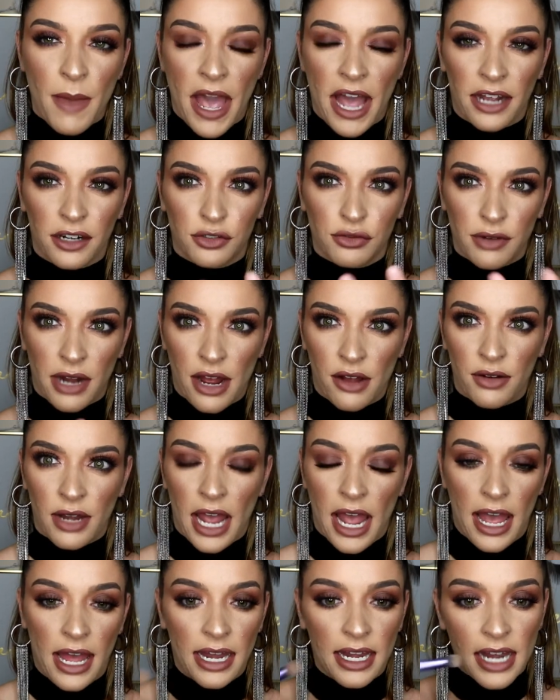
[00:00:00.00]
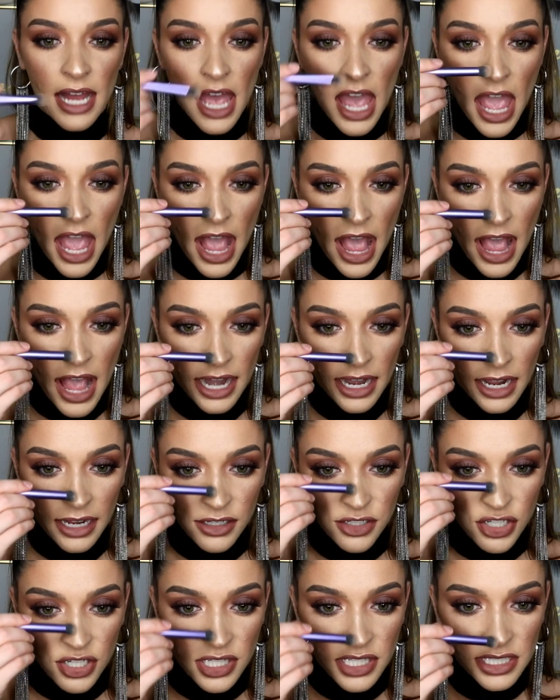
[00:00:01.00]
packed round end, and
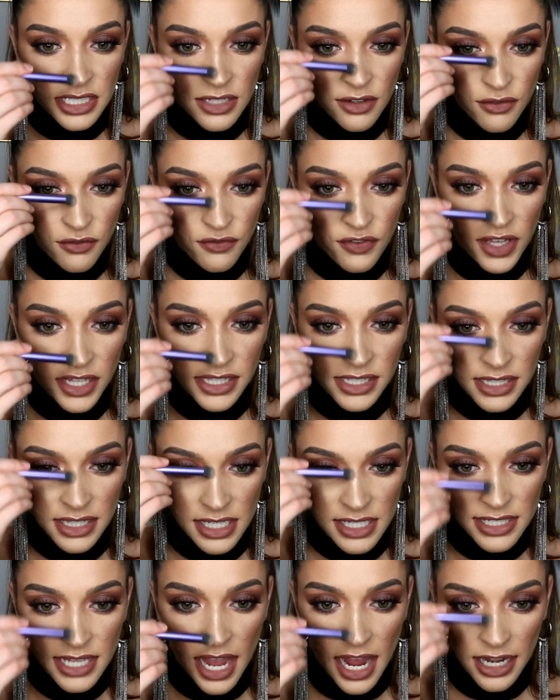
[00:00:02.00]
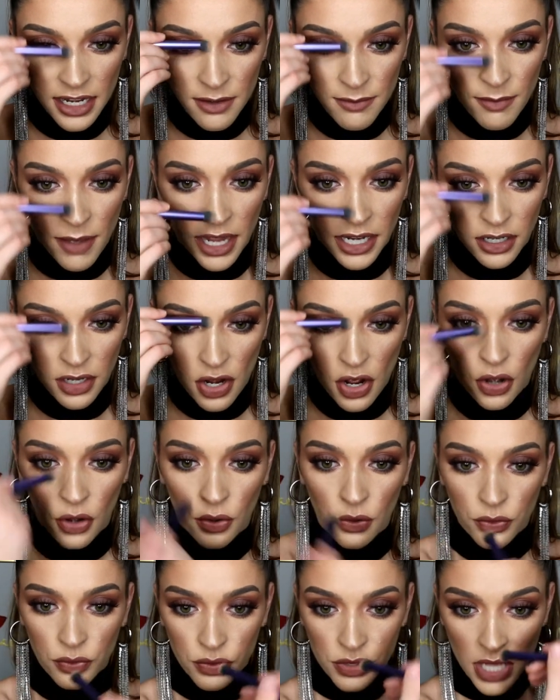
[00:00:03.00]
it just fits the side of my
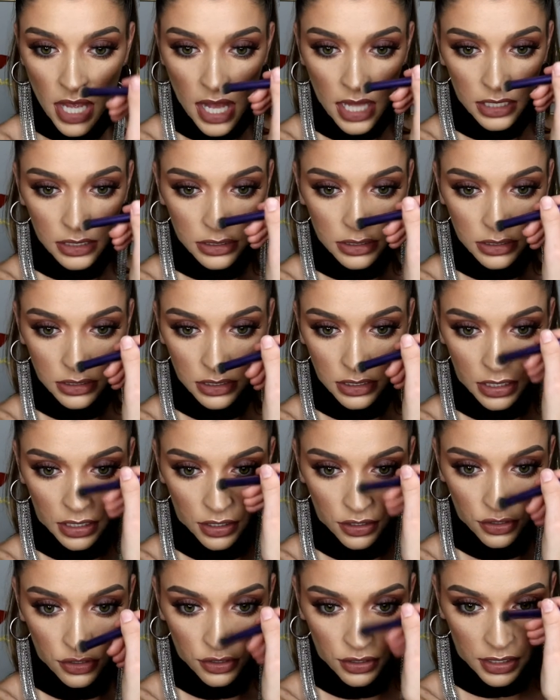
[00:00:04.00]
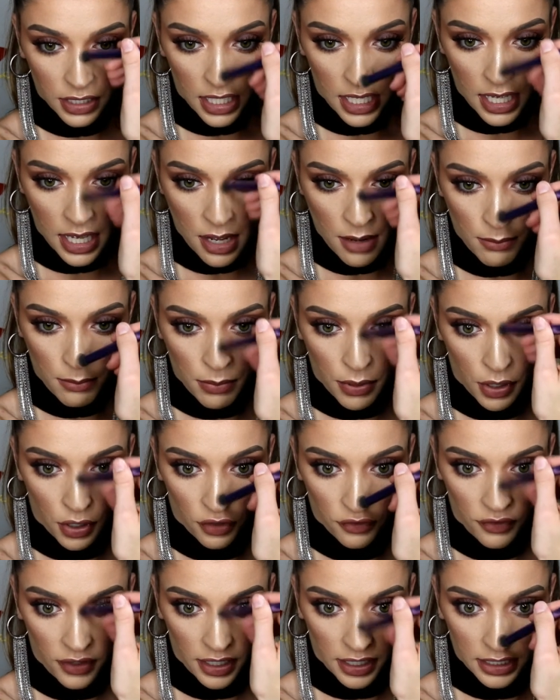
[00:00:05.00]
nose literally
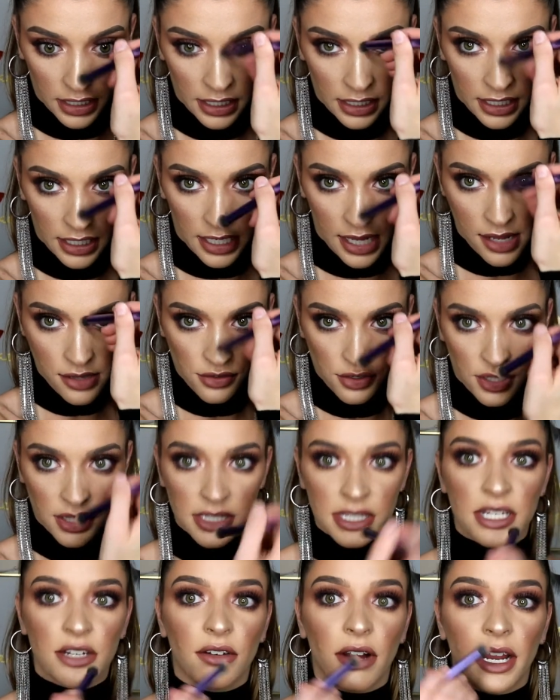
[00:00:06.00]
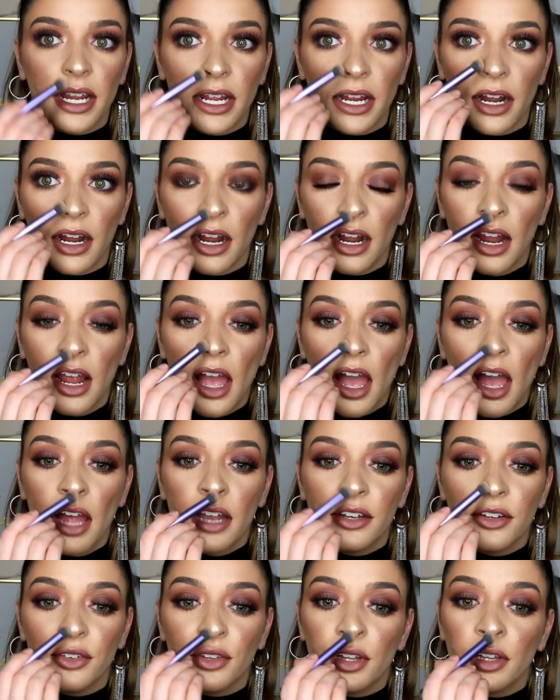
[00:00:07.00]
perfectly. Like as you can see right here,
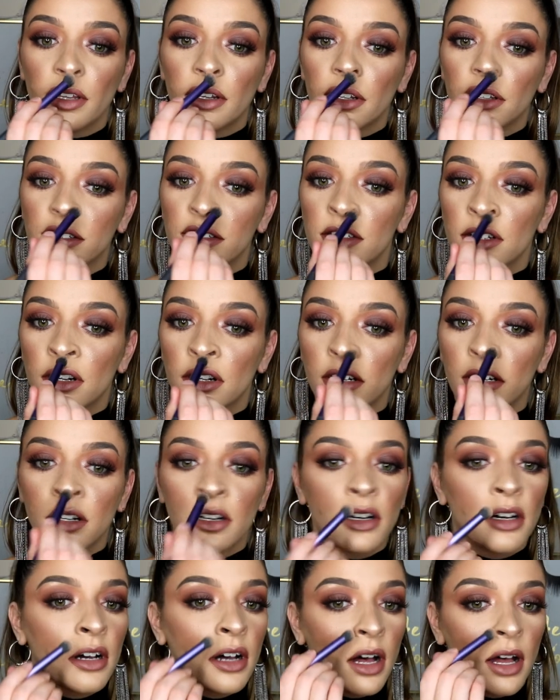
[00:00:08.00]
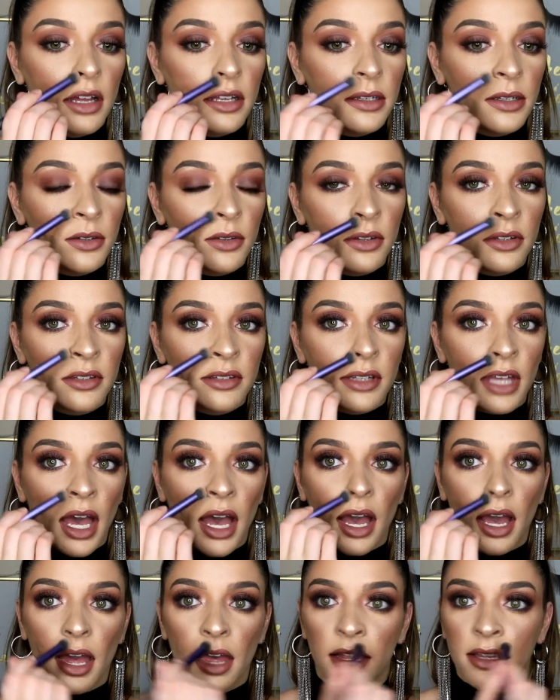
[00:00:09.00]
do the little circle, do the
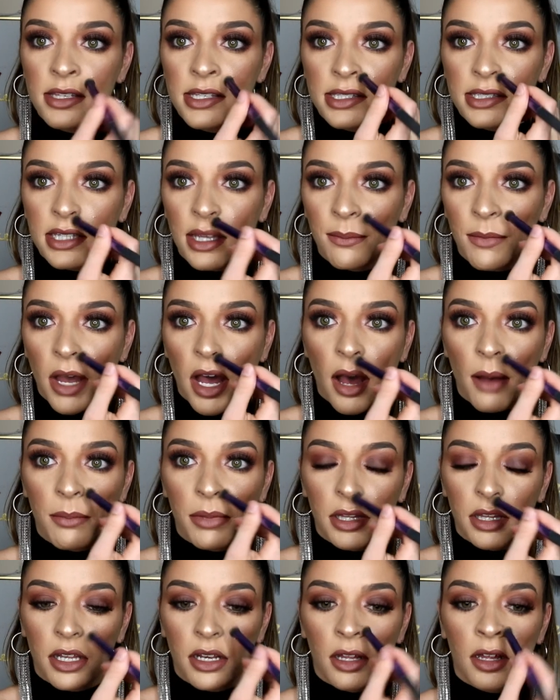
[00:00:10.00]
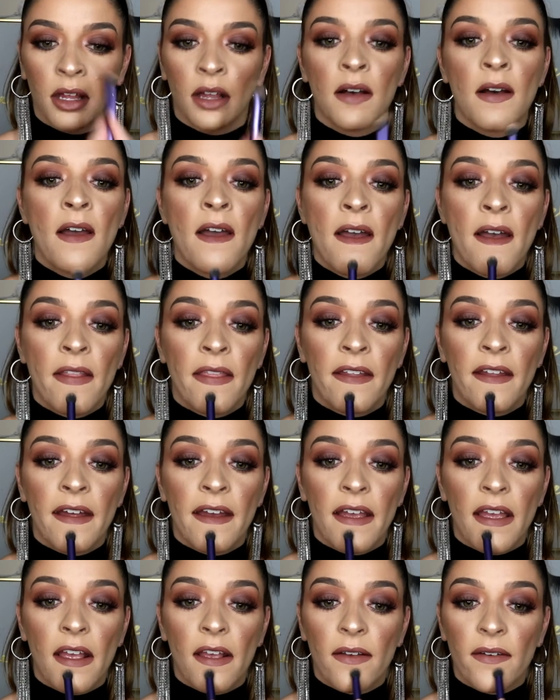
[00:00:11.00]
sides, slim it up a little, and then
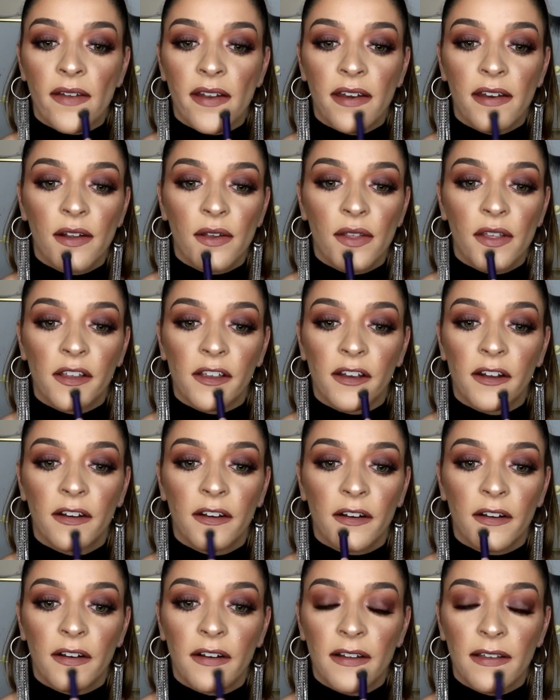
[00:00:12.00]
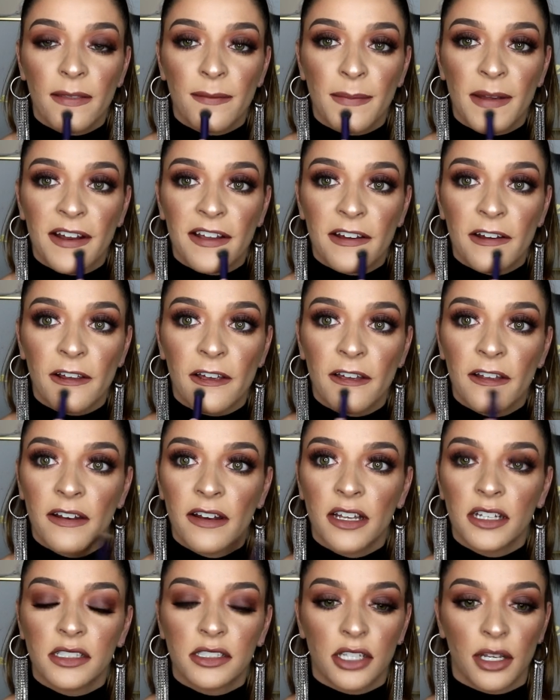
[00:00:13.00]
I even do this underneath my
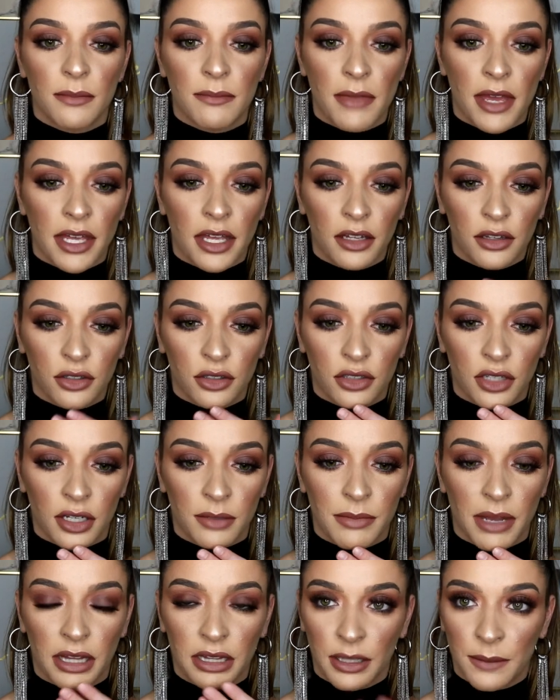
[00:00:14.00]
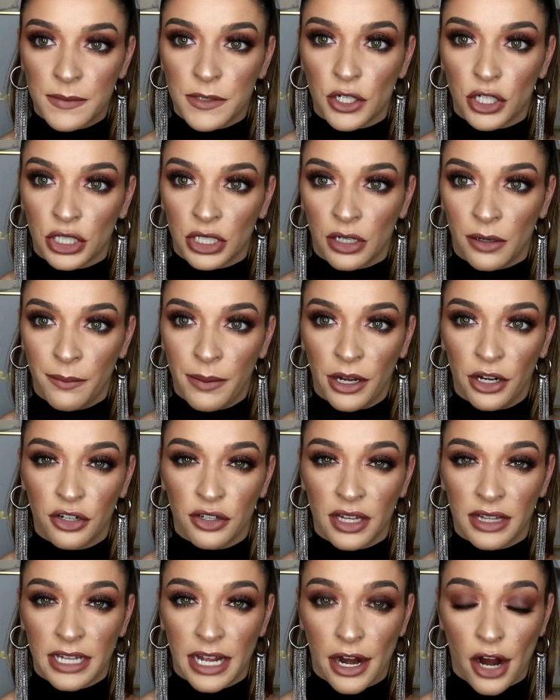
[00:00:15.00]
chin to make it look like my lips are a little bigger
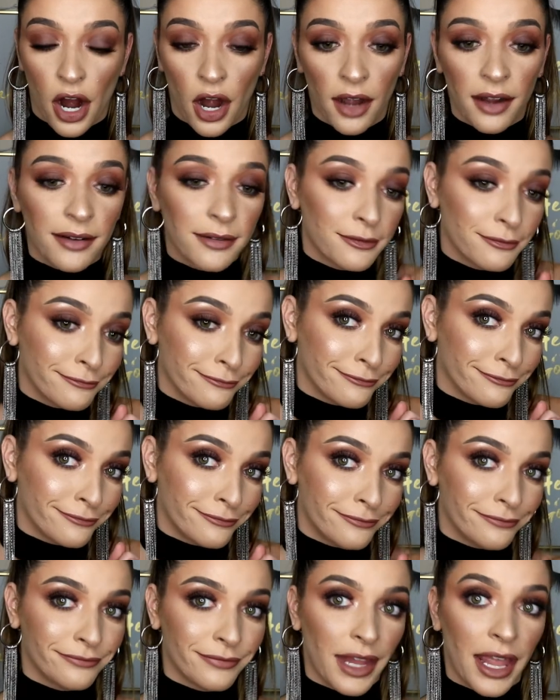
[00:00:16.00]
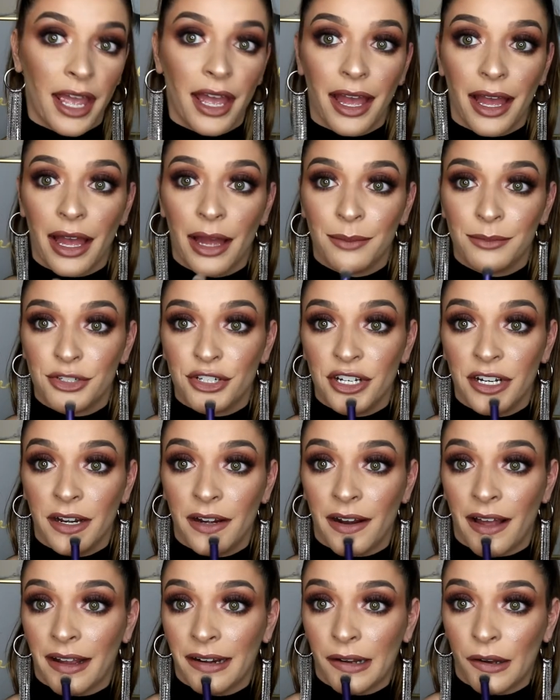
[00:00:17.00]
than they are. I'm
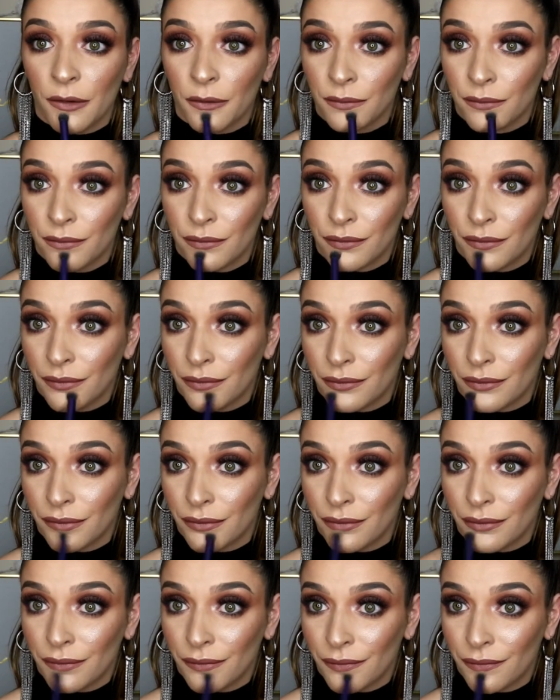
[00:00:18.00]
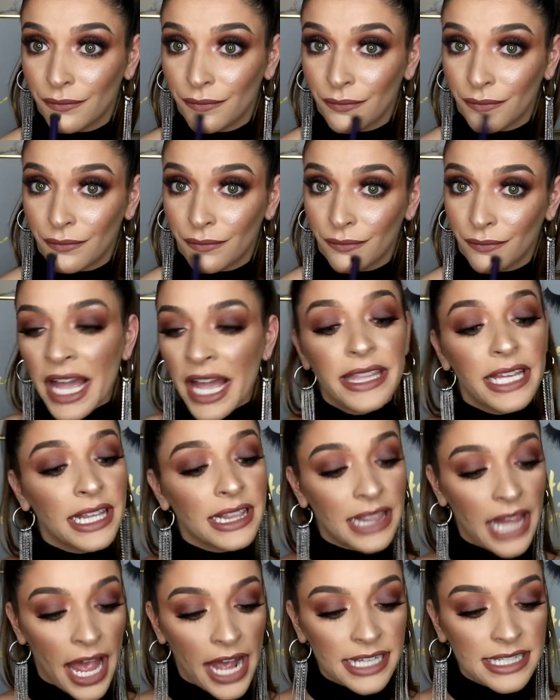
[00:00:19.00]
cheating, I know. And
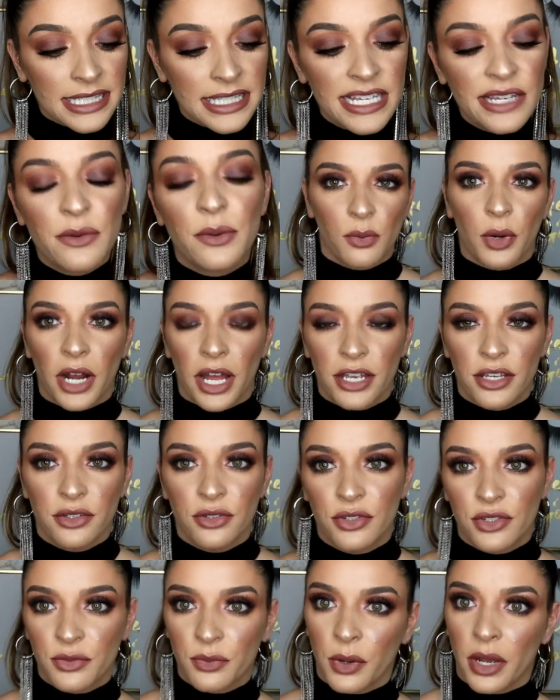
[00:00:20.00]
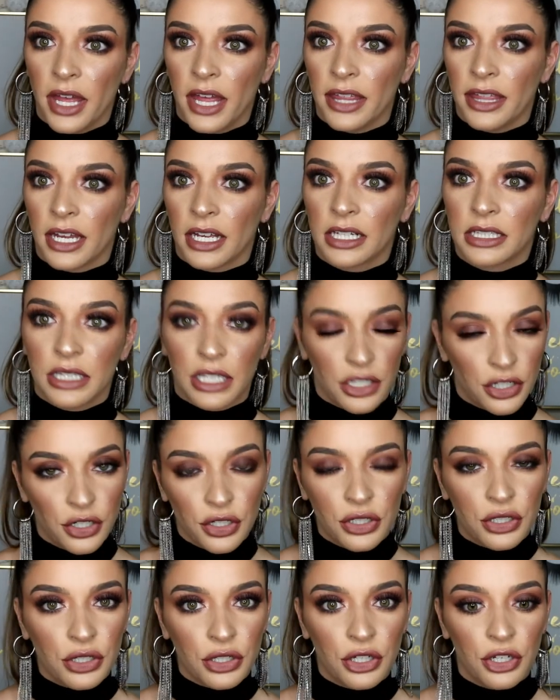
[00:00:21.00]
then lastly, what I use with
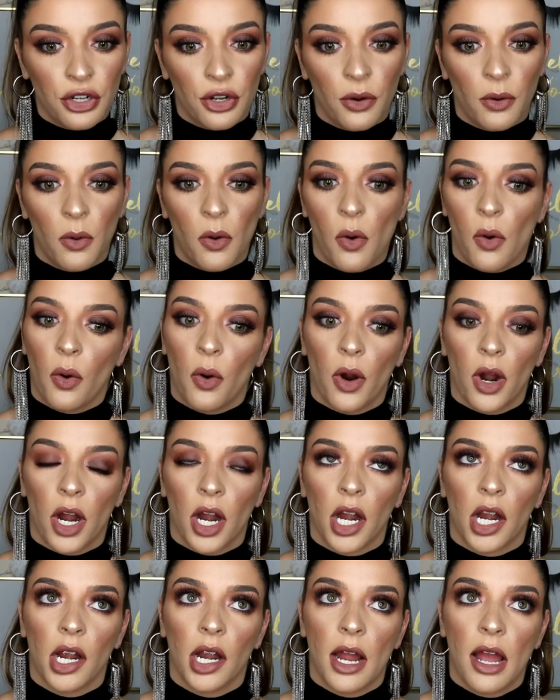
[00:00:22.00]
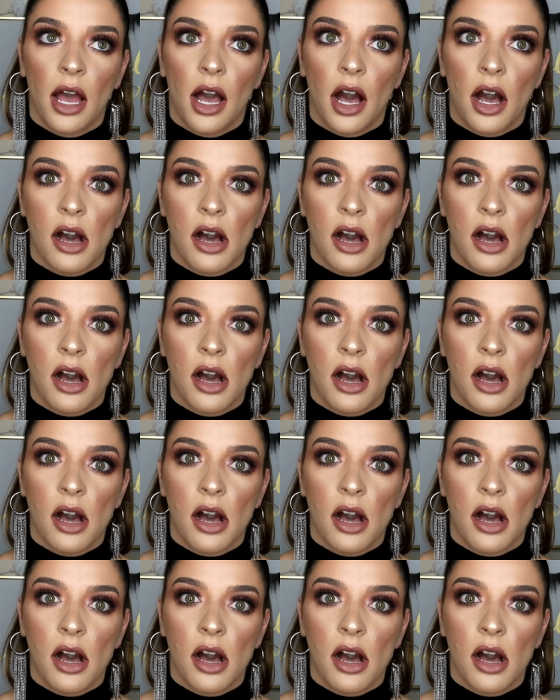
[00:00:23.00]
glitter glue or